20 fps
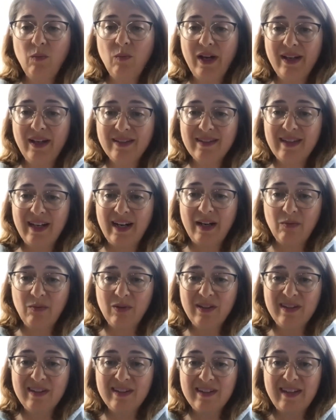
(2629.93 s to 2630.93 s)
ways that I
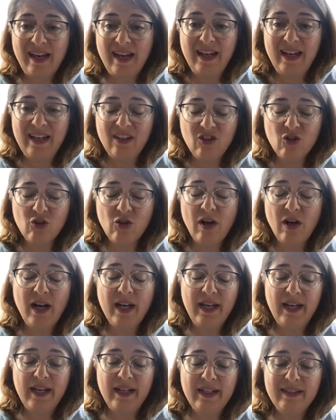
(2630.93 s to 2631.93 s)
would say
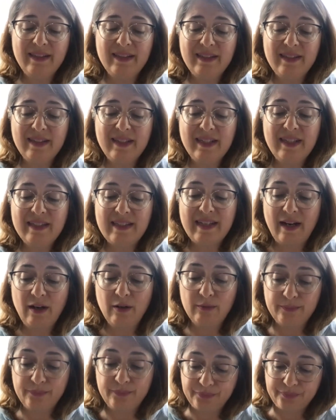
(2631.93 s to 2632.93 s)
try and tease
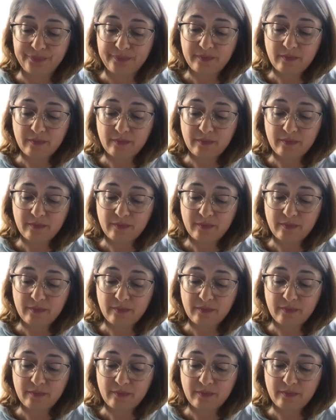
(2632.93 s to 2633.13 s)
out